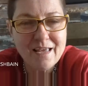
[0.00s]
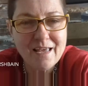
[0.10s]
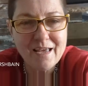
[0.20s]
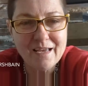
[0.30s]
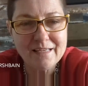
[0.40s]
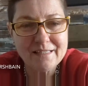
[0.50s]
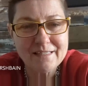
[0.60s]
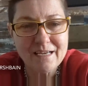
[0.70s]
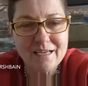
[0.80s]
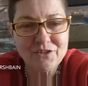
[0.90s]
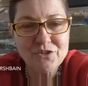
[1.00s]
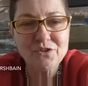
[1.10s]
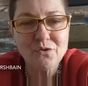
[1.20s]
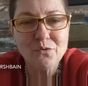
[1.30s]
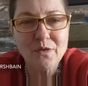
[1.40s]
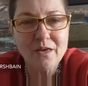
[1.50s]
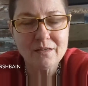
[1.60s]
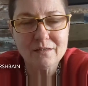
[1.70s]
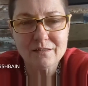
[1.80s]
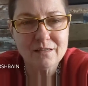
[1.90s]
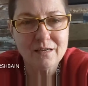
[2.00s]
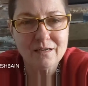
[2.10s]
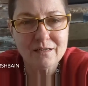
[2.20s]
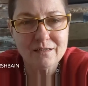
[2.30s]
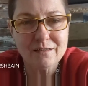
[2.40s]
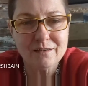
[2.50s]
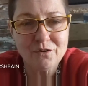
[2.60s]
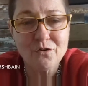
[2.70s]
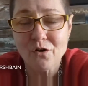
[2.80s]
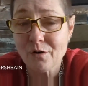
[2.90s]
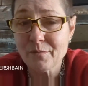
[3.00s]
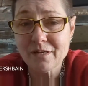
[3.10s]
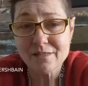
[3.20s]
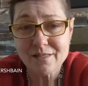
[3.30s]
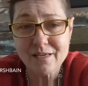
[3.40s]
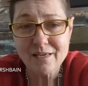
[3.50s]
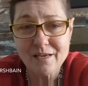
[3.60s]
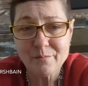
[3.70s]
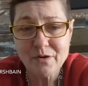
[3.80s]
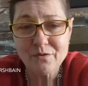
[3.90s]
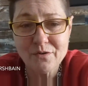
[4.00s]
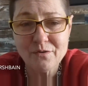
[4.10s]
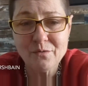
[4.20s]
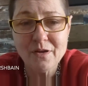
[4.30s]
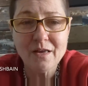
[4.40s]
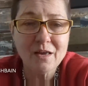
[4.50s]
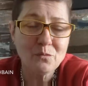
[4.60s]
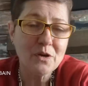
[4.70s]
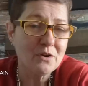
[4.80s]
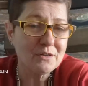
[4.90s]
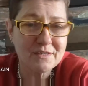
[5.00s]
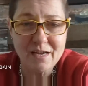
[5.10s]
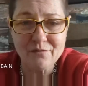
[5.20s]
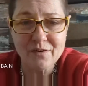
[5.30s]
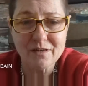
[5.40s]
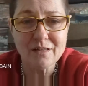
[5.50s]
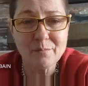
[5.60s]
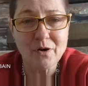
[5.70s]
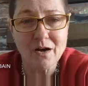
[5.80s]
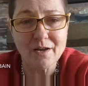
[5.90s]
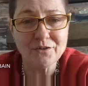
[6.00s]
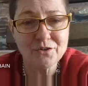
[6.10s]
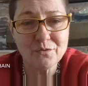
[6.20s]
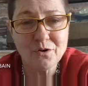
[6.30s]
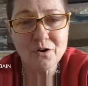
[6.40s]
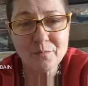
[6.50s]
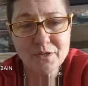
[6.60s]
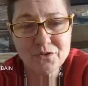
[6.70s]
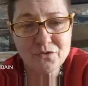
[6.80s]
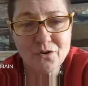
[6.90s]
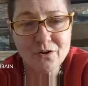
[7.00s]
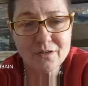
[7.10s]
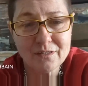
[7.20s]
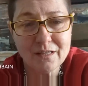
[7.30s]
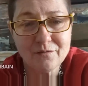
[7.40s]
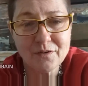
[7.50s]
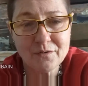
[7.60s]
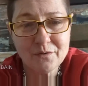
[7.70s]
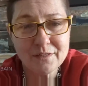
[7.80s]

And uh, just know that uh, your army is thinking about you, and we are definitely behind you. Army strong. Love you.